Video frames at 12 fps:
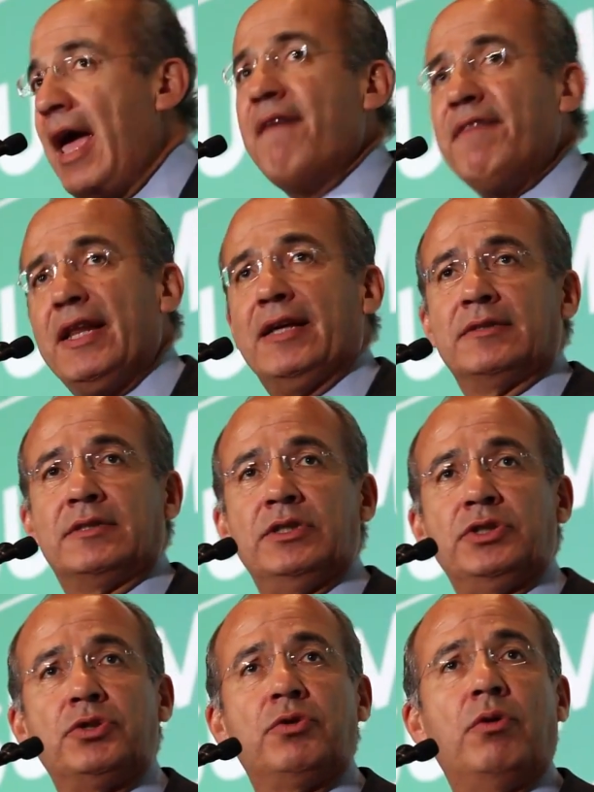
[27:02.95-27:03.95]
evidence
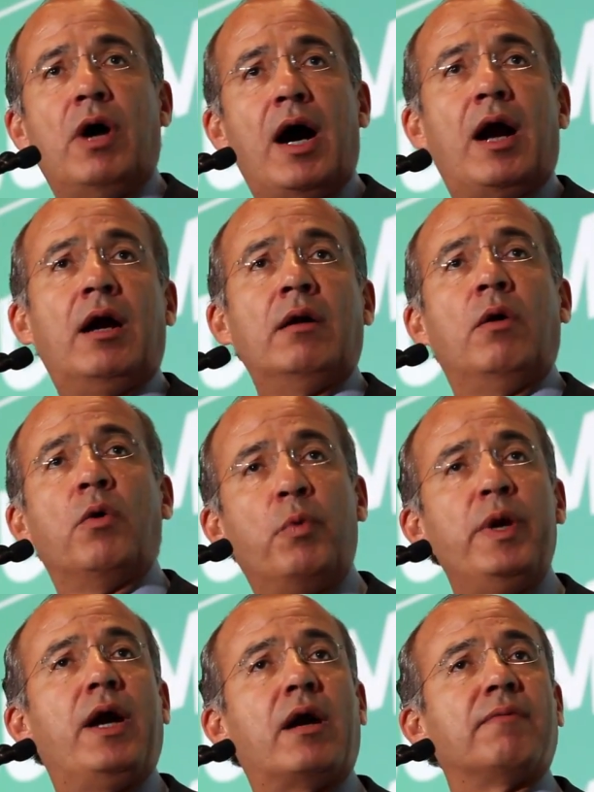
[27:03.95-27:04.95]

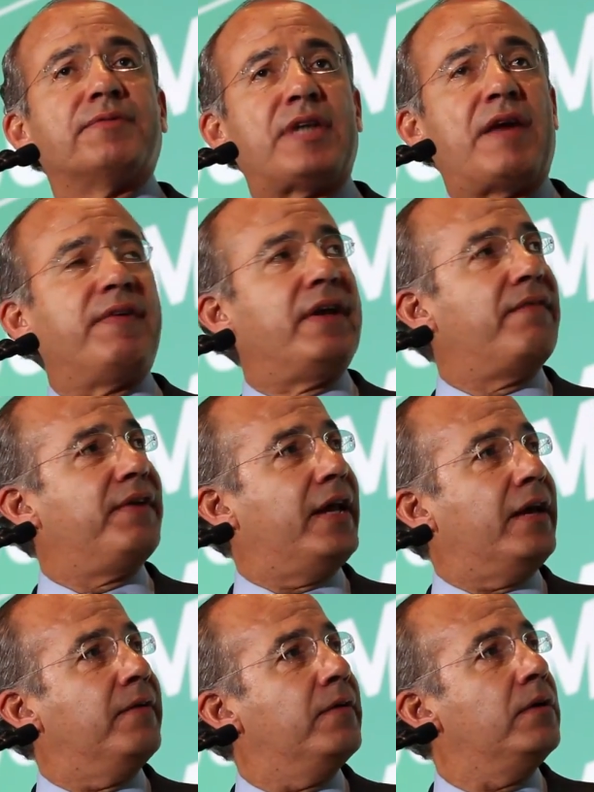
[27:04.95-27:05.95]
we are observing every
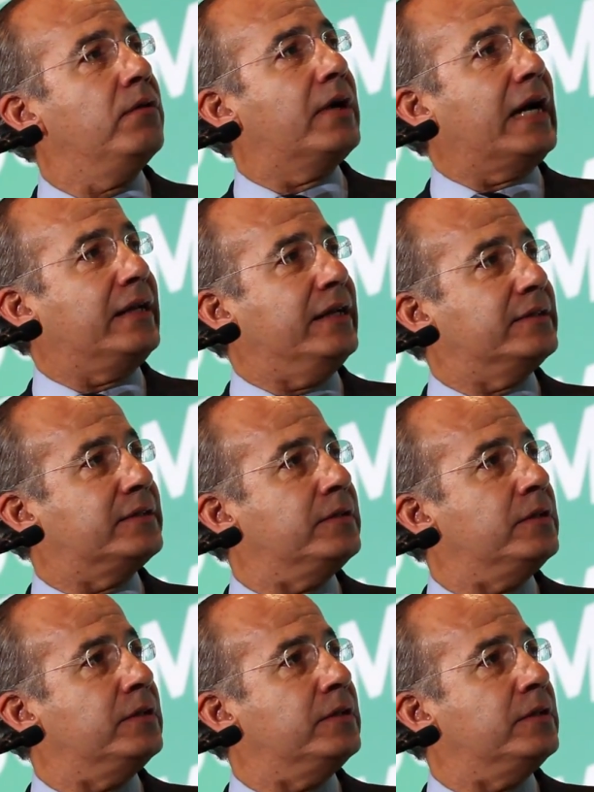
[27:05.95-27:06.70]
day. Look at this.